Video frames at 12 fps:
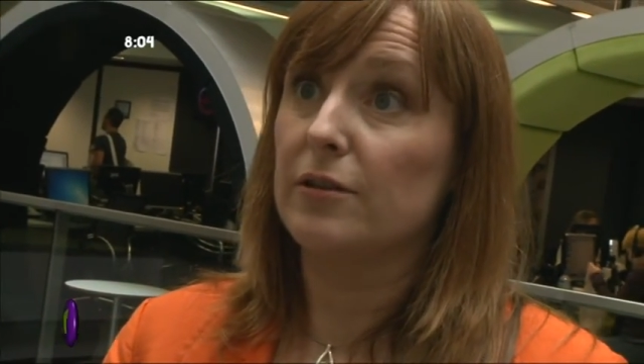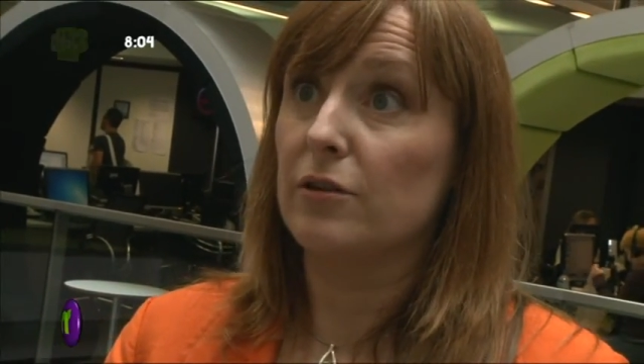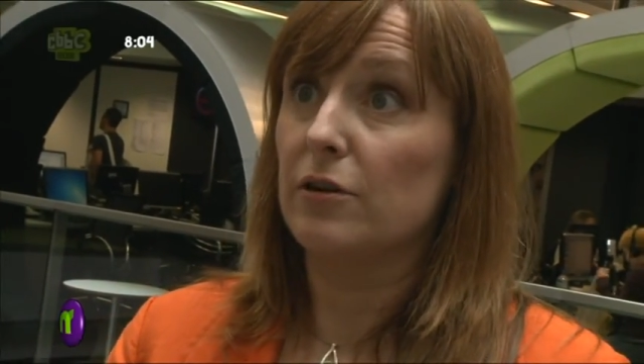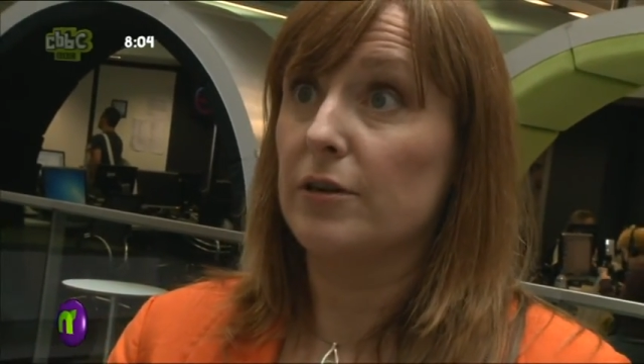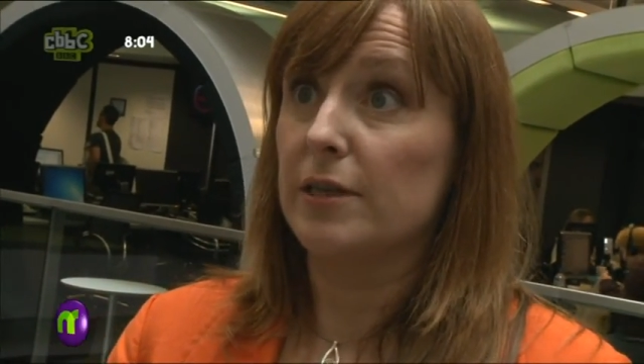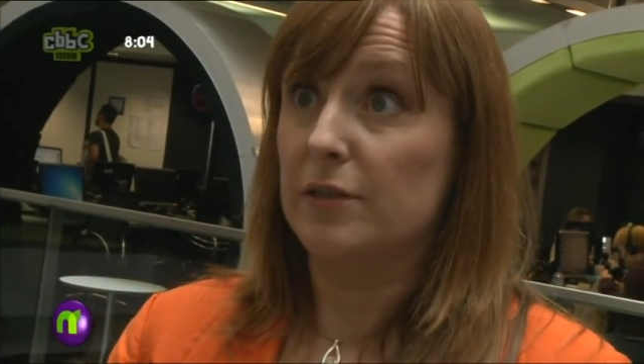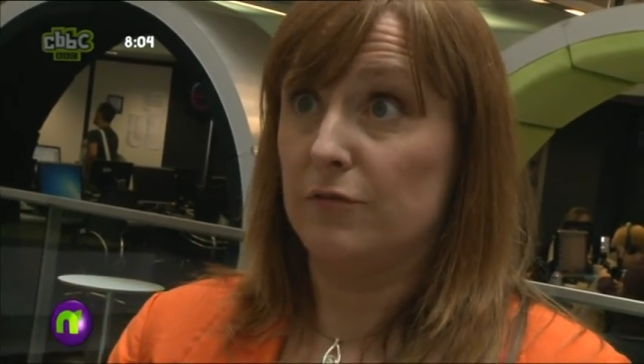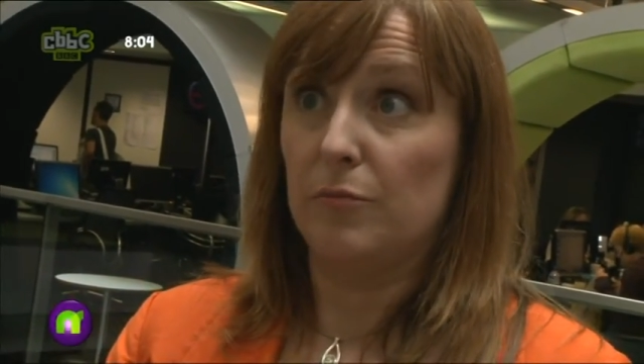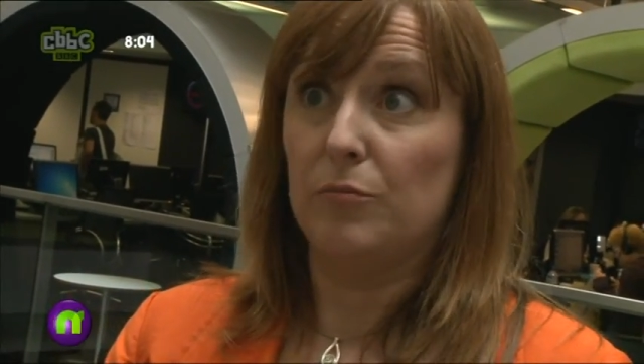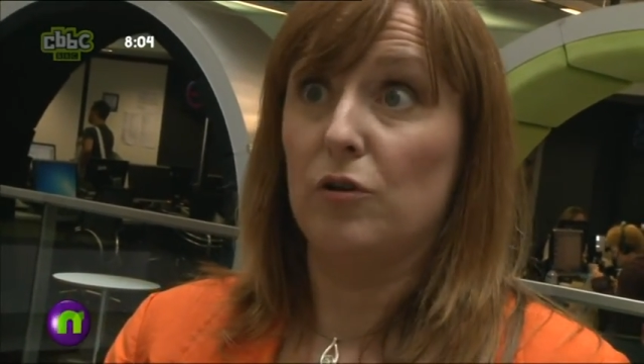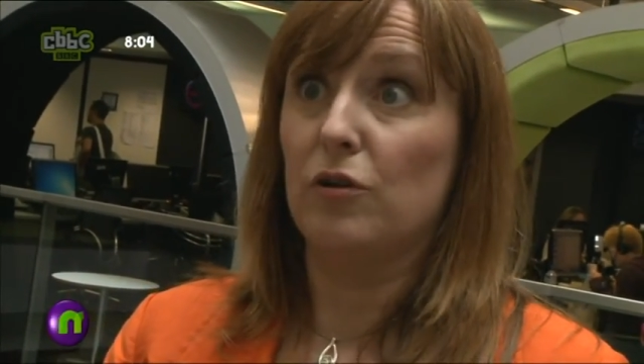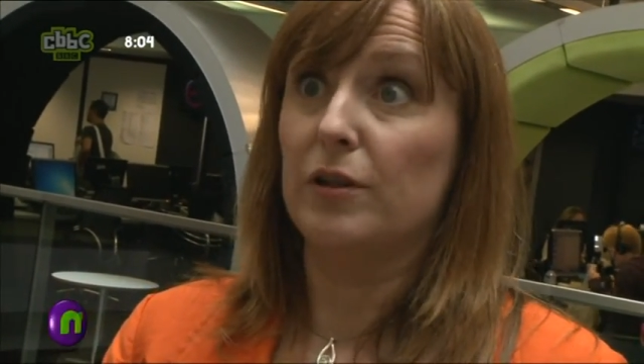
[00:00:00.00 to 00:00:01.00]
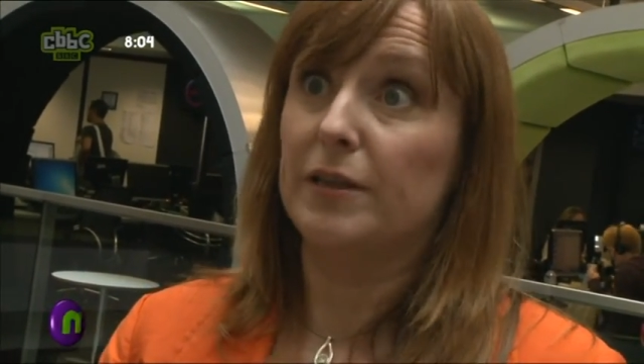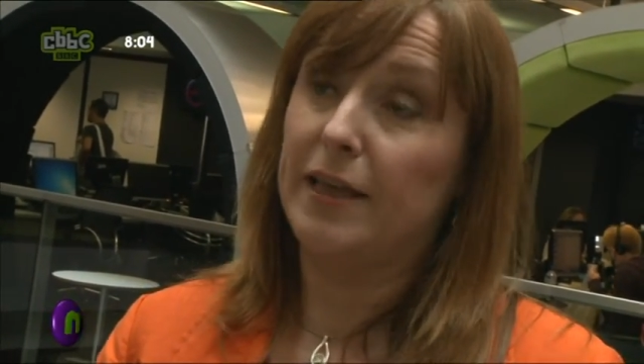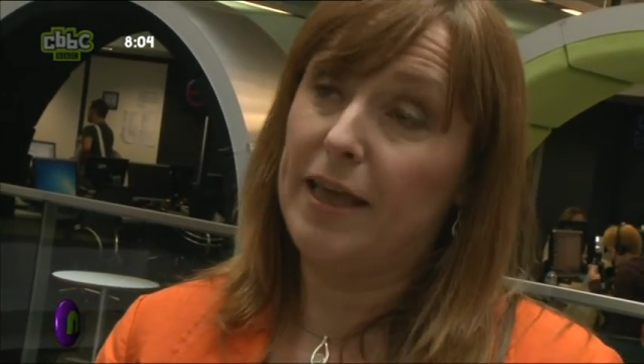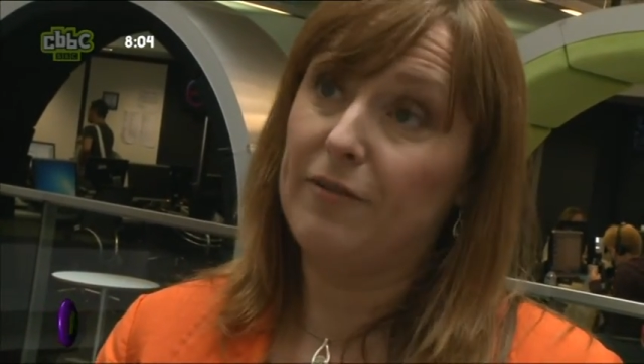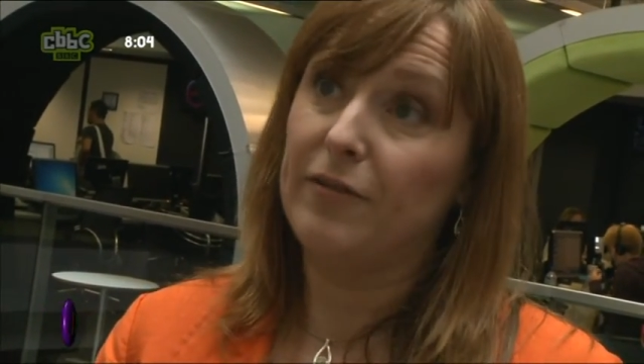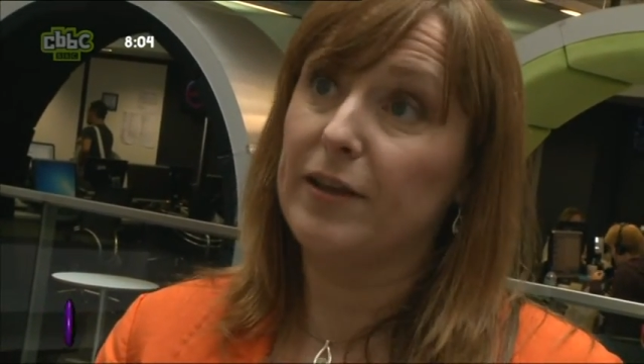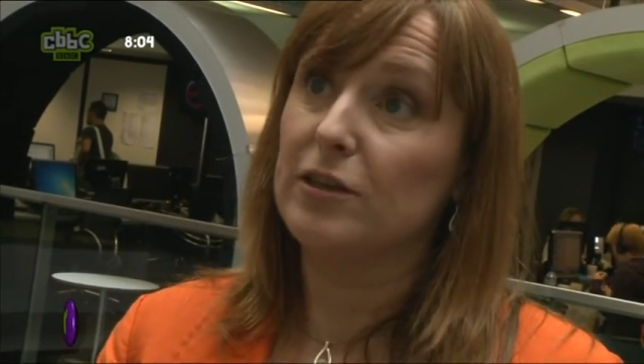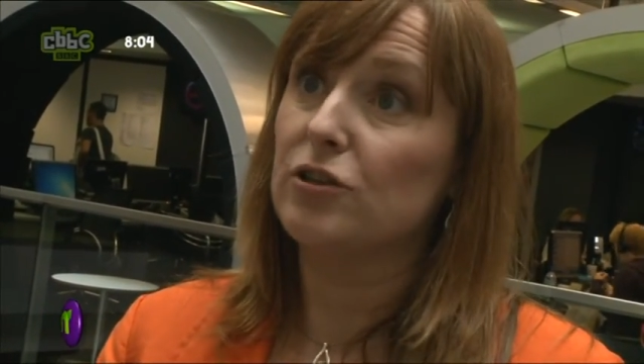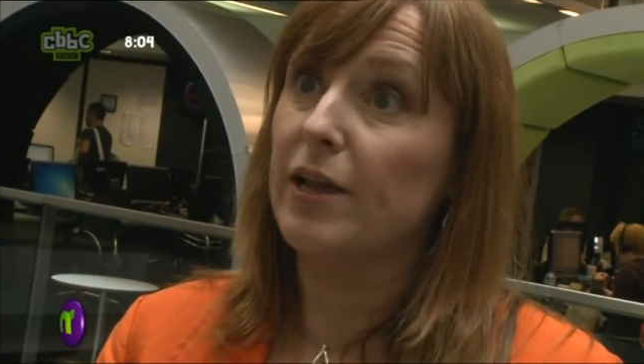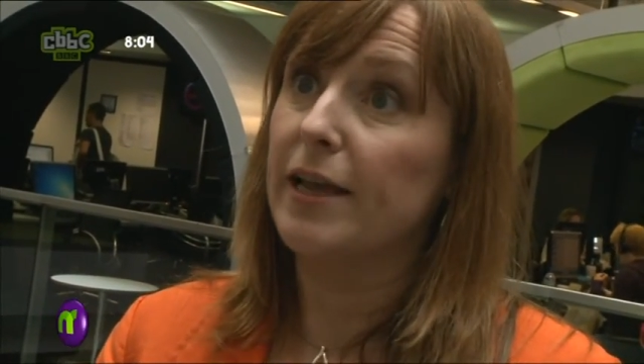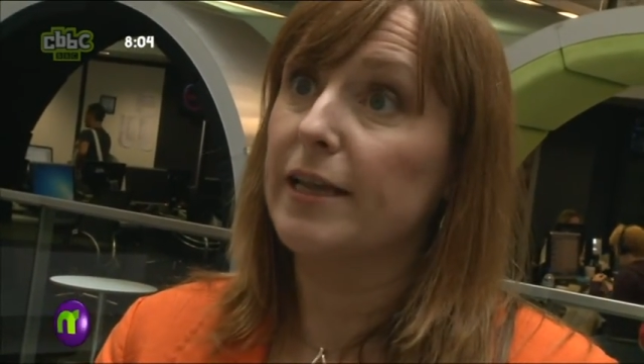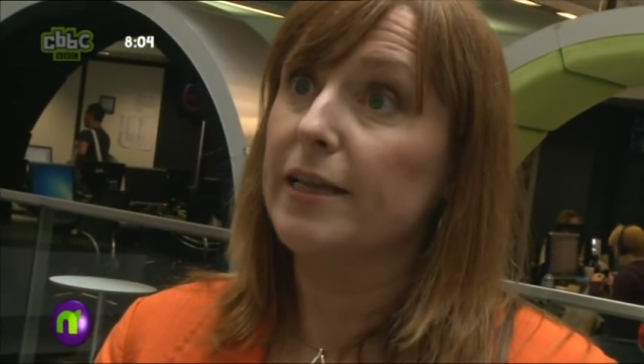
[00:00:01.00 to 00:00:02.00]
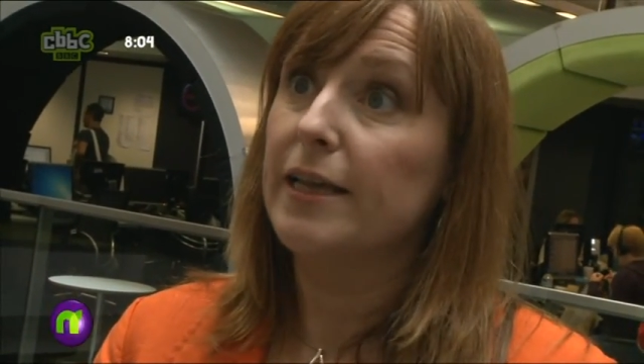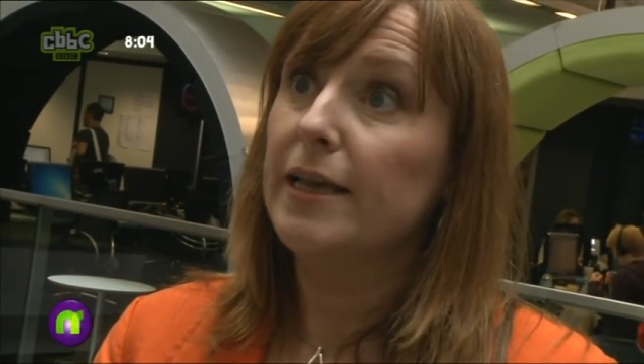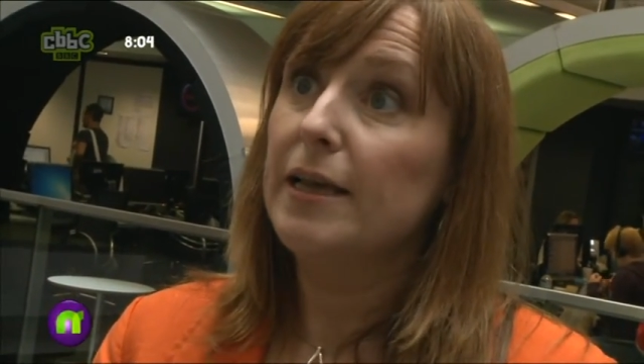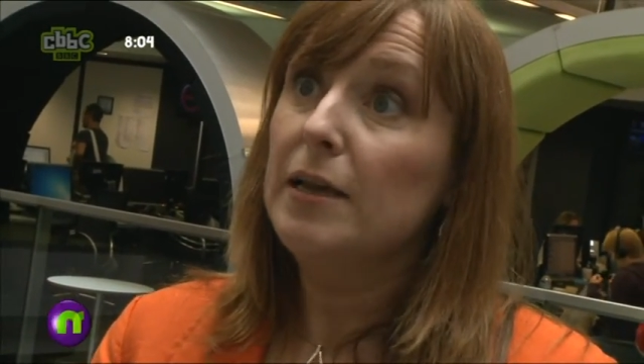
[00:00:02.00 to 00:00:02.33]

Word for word: authorities, football and the FA, to try and